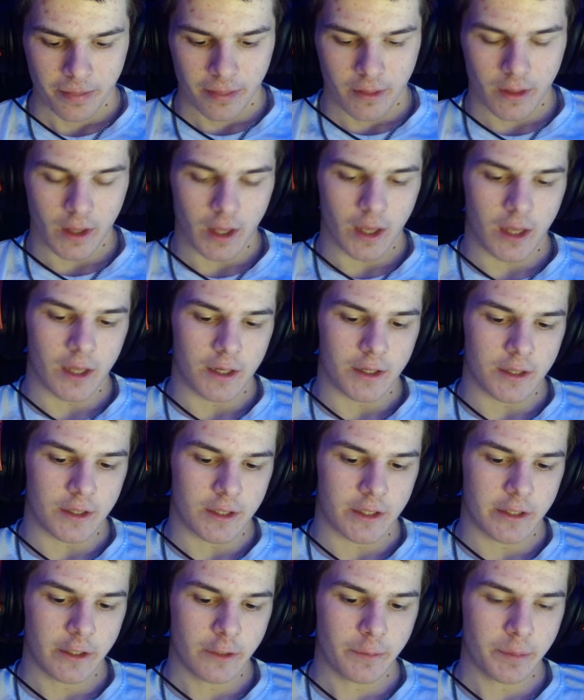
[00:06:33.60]
And
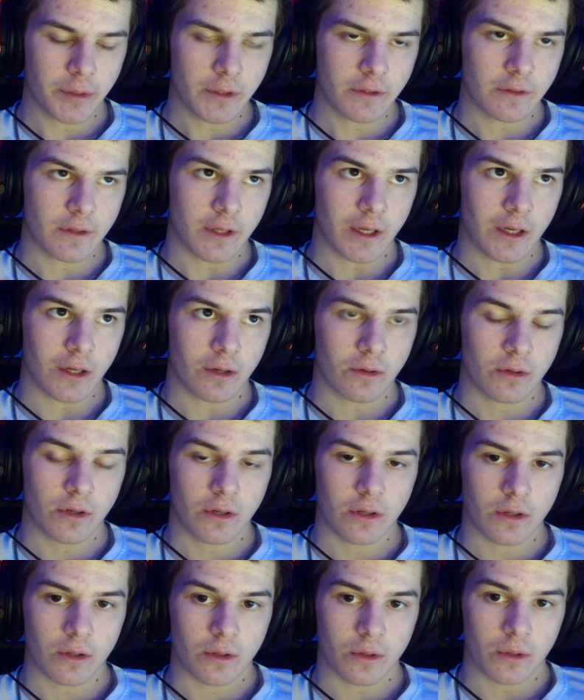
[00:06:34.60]
he's put
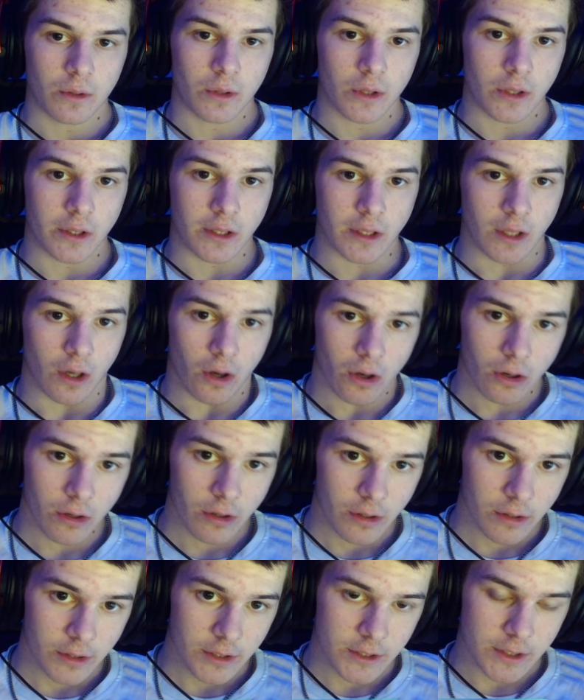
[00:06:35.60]
down
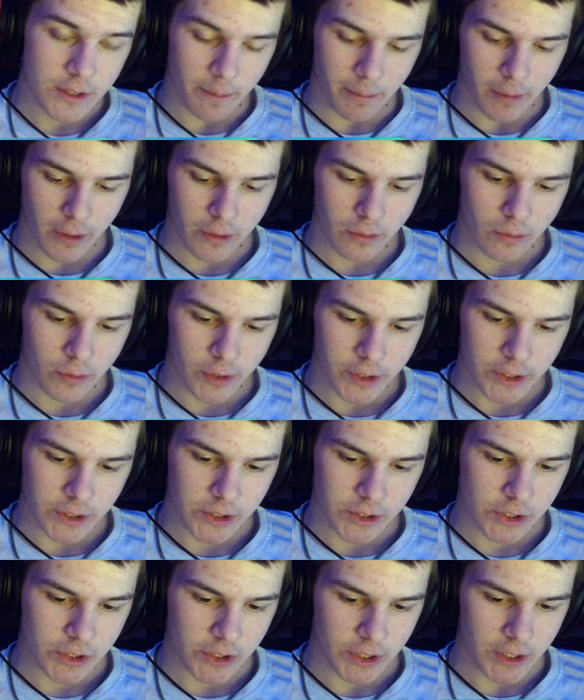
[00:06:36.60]
guards, Mother
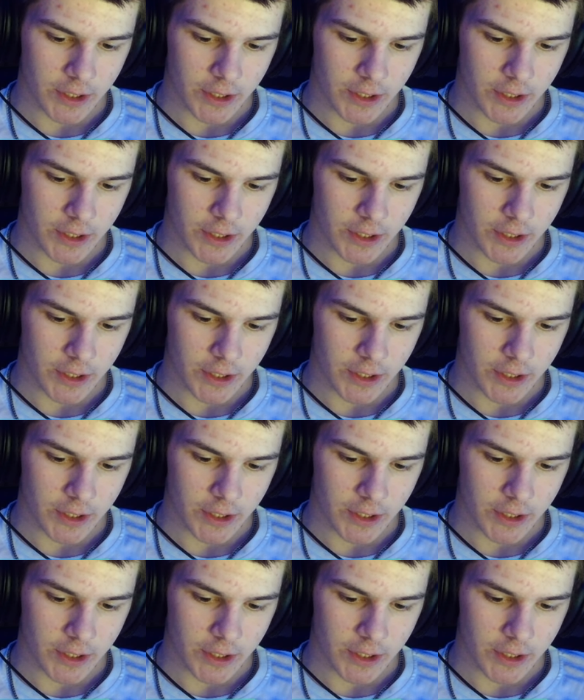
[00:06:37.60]
Witch.